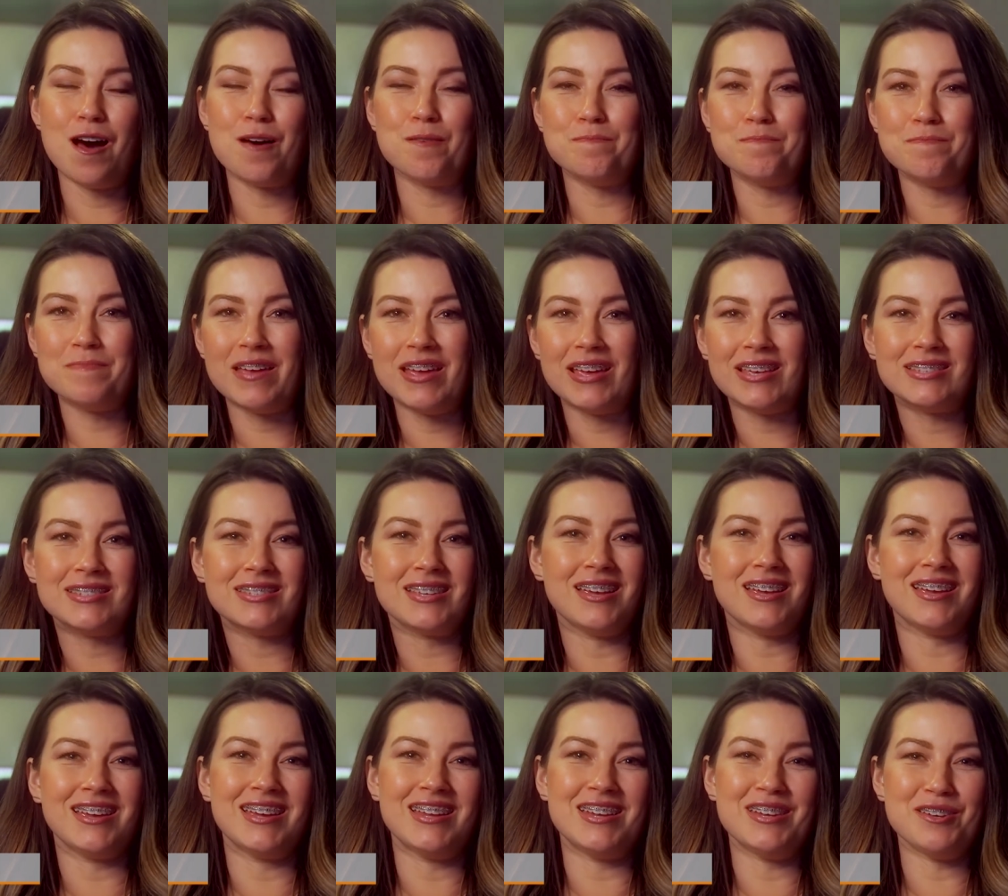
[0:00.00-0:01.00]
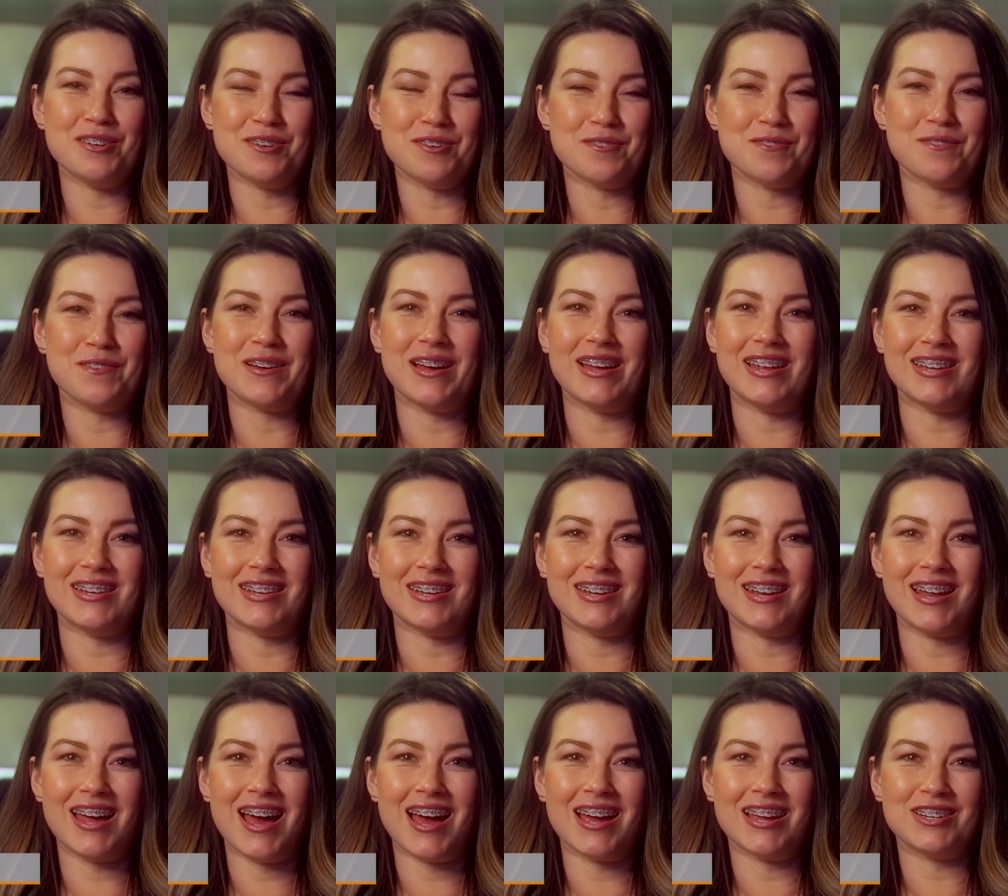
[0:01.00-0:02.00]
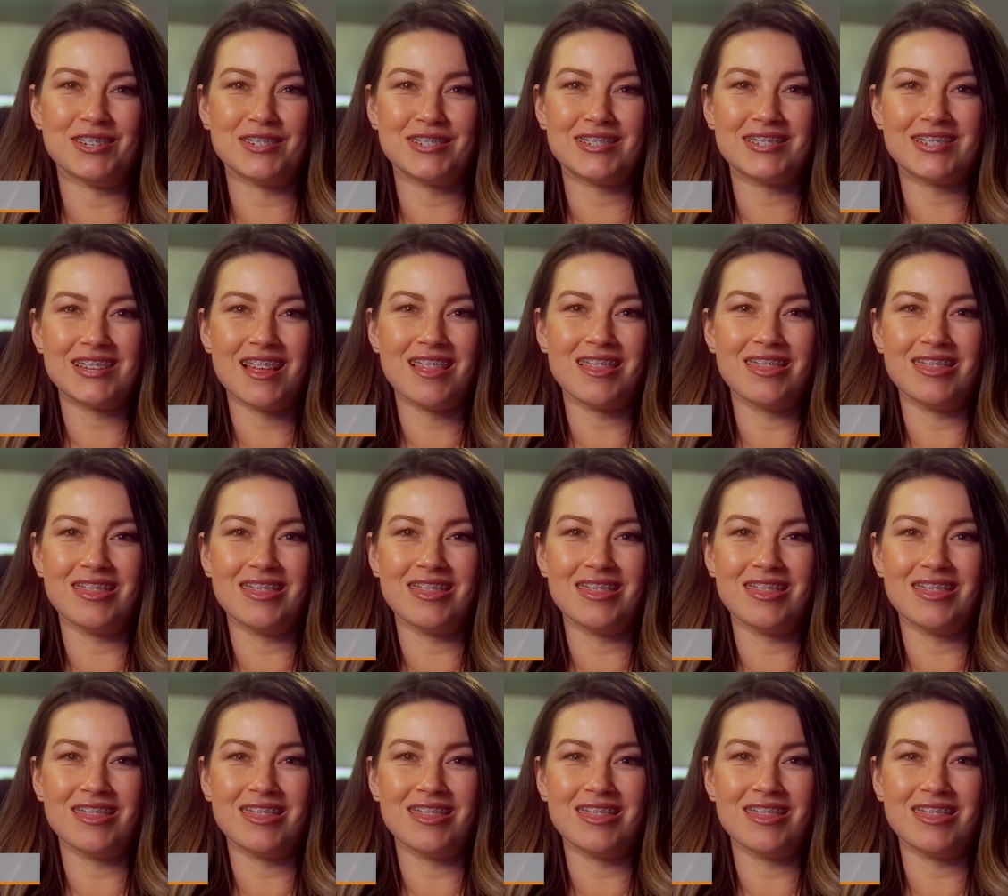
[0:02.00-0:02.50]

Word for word: amazing and new and I just